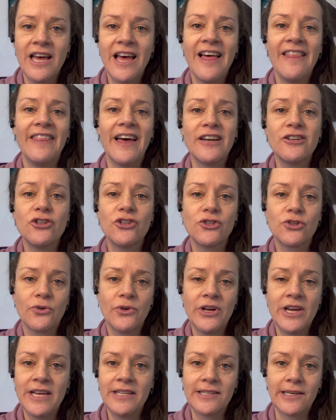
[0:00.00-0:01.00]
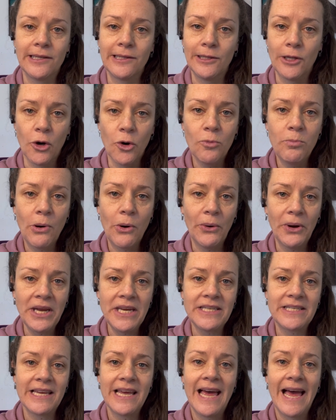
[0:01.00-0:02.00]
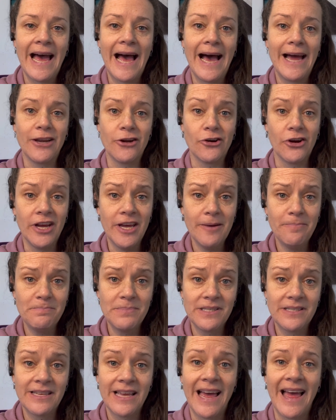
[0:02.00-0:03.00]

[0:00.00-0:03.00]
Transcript: That just creates a low point at your hips,